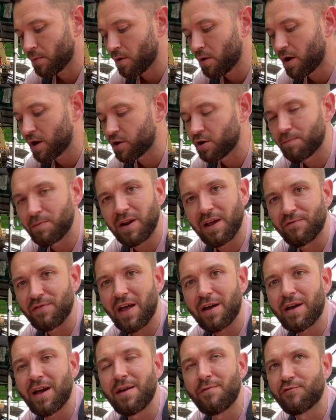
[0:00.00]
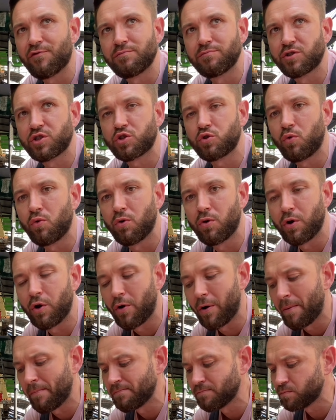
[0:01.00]
I could believe that came from Sawn
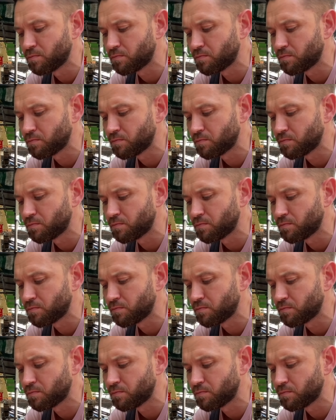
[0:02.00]
or